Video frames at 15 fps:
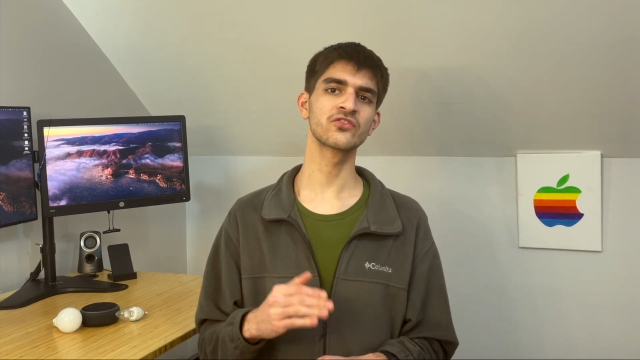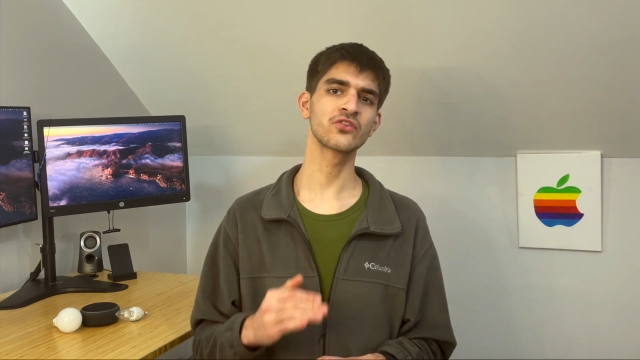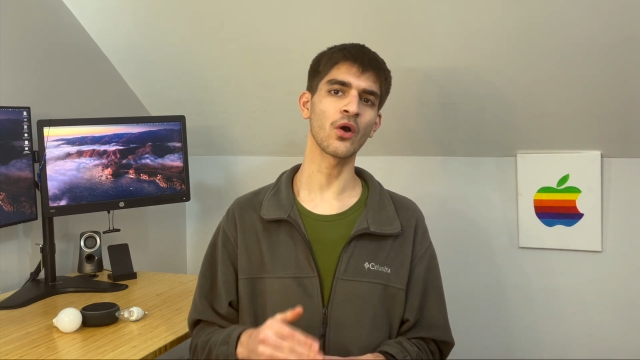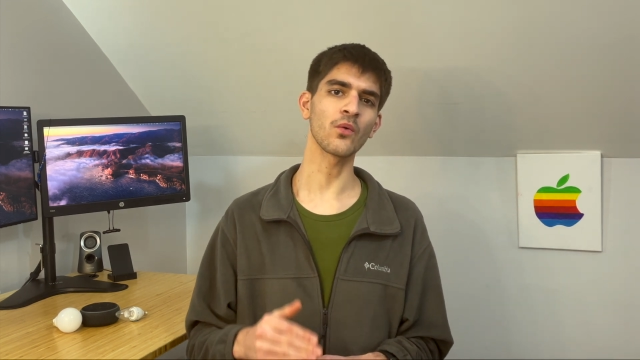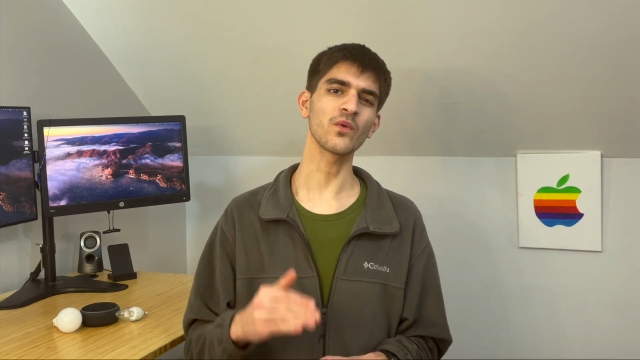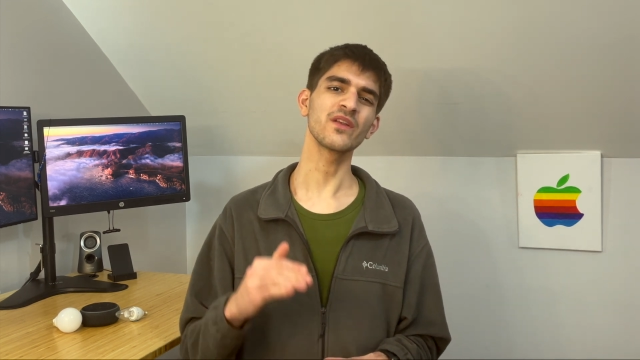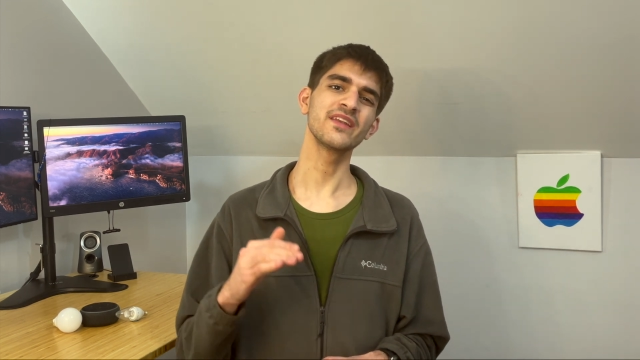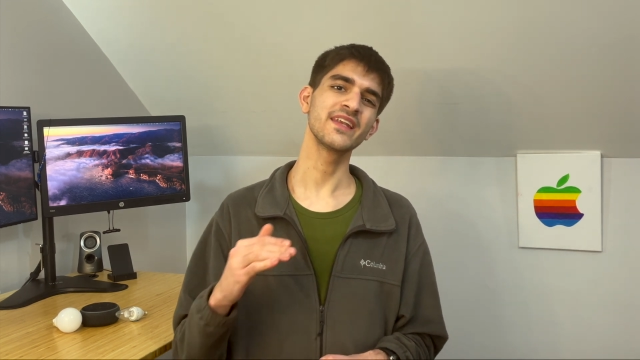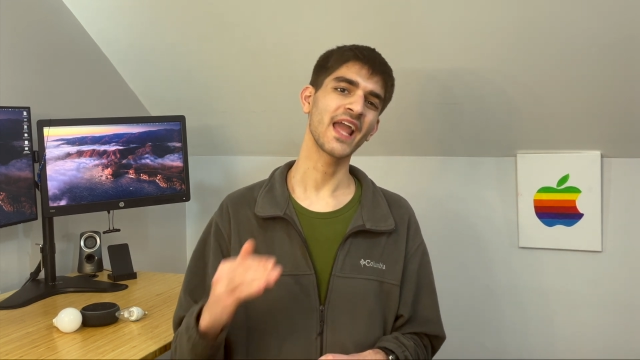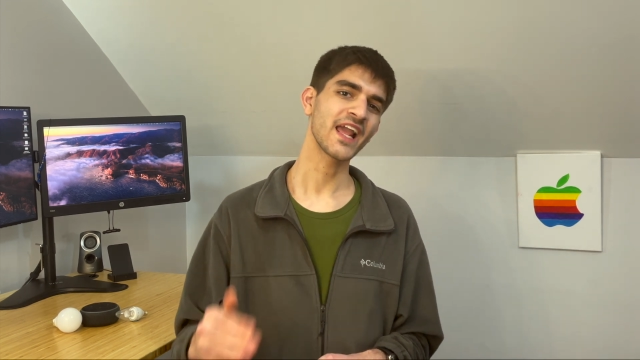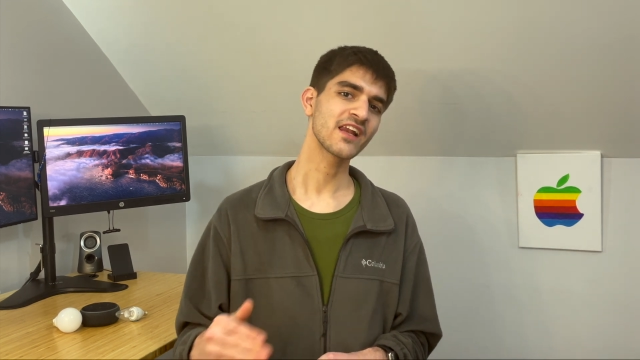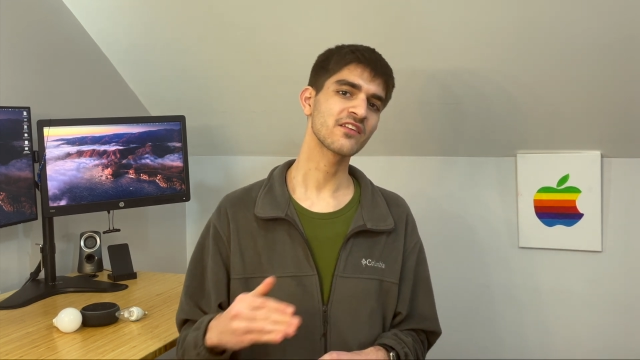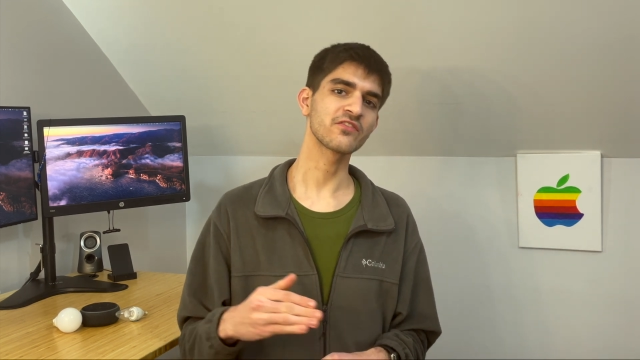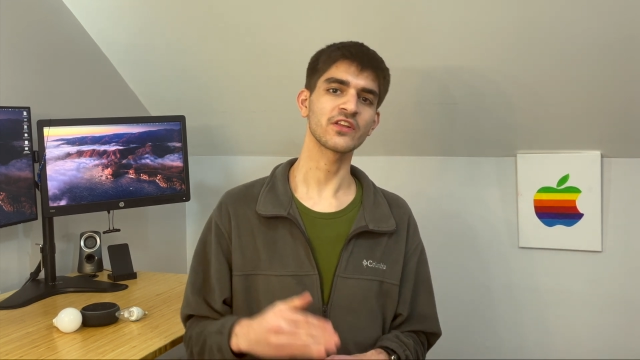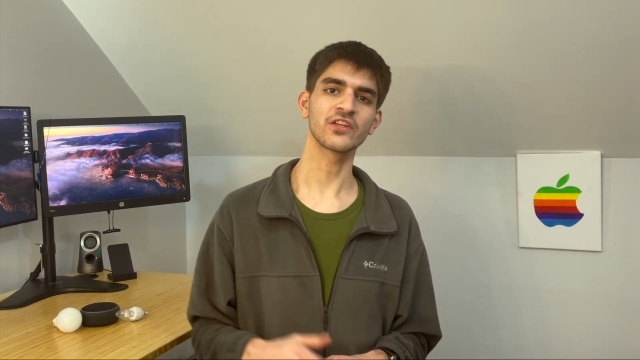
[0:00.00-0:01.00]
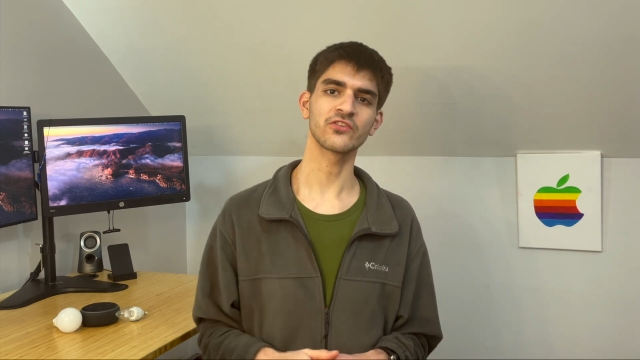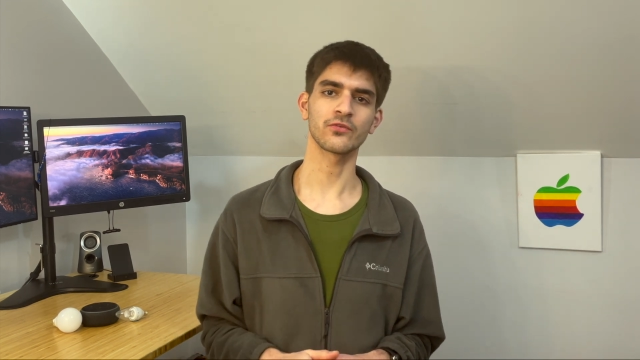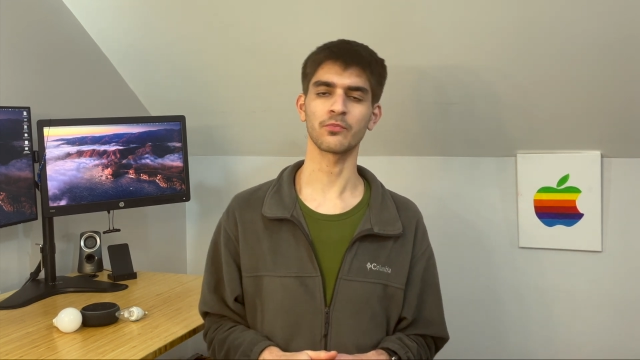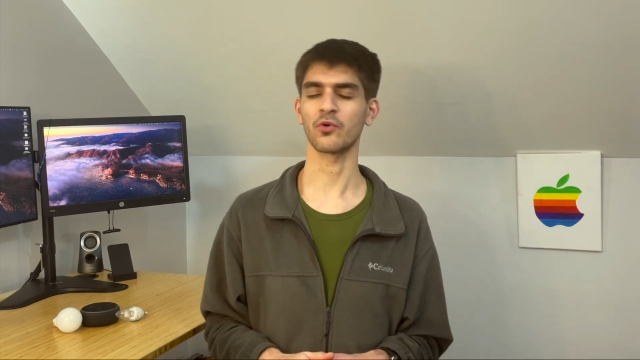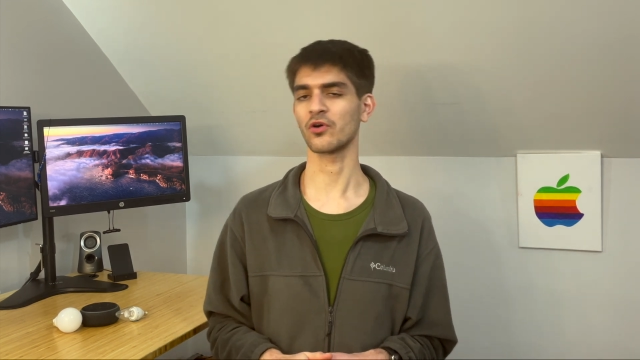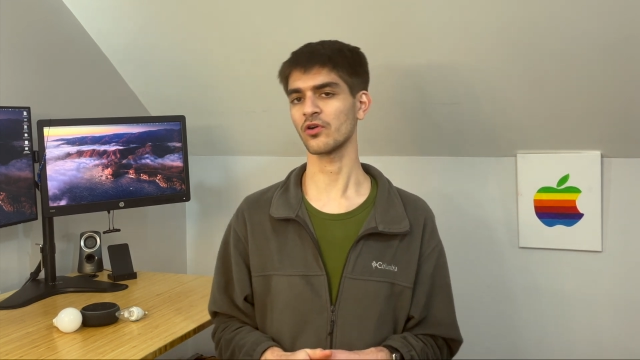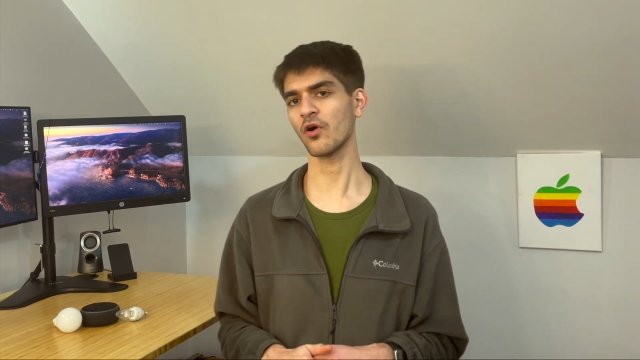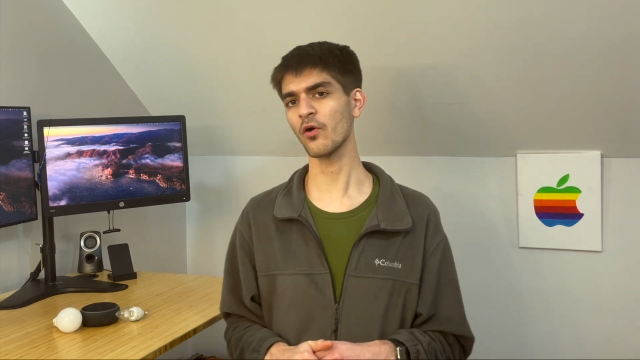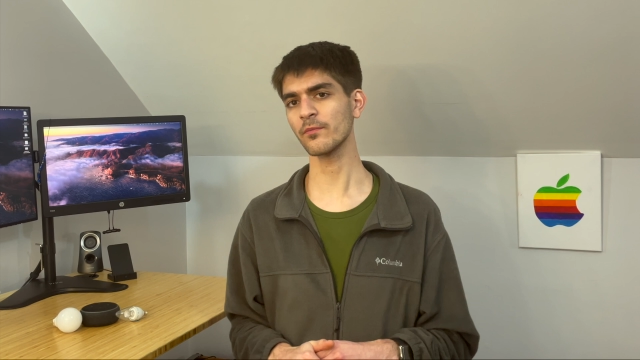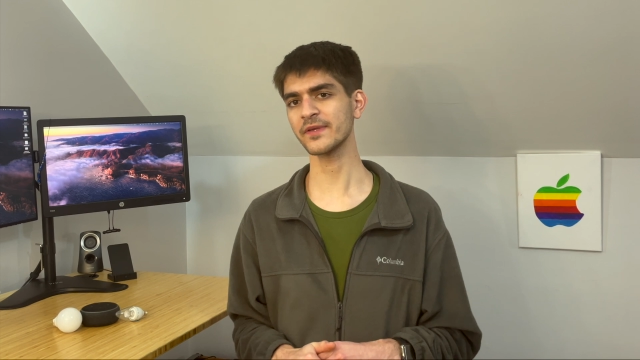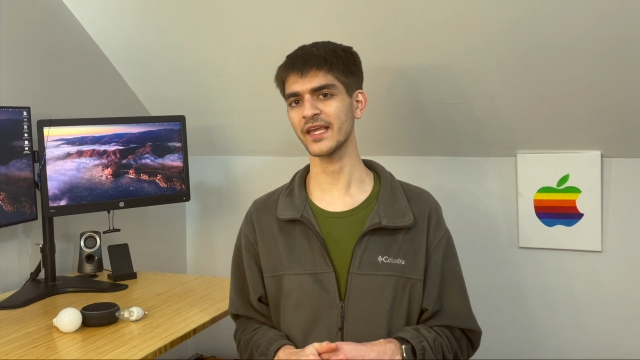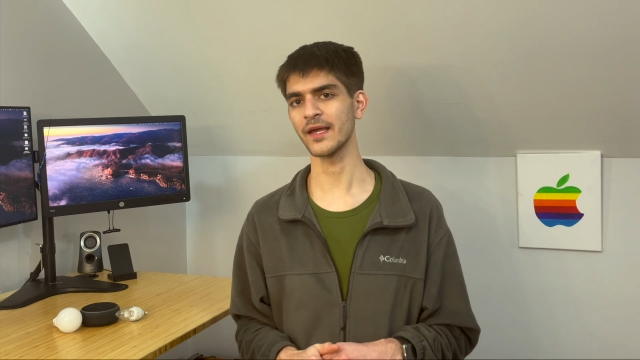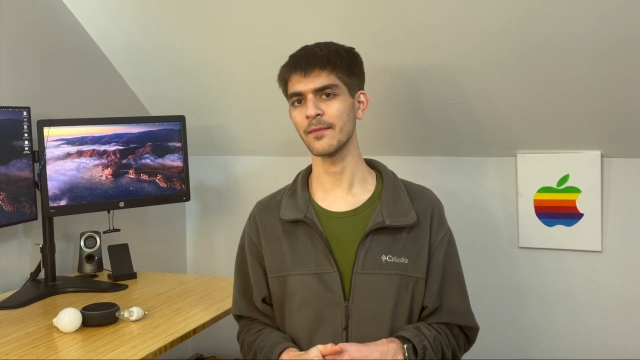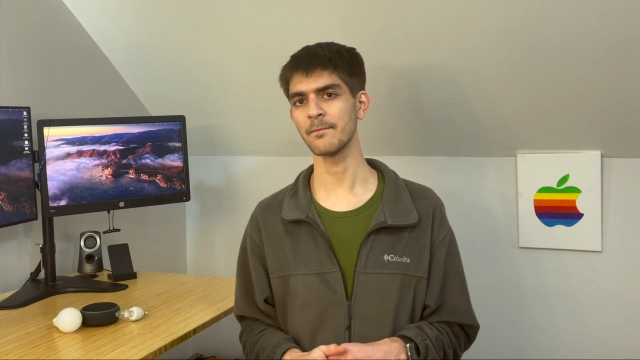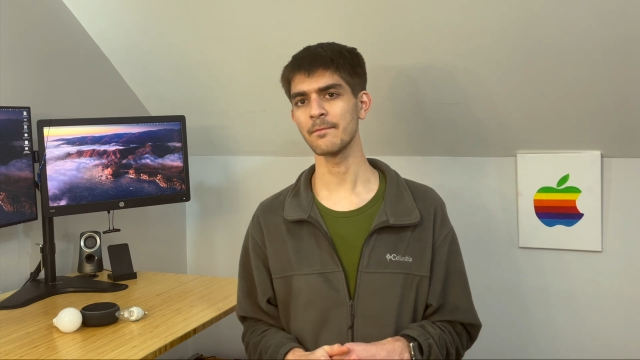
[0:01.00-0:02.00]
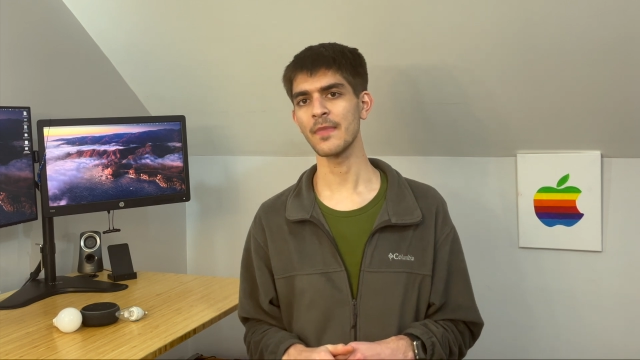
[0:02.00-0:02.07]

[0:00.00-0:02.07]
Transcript: don't natively support HomeKit,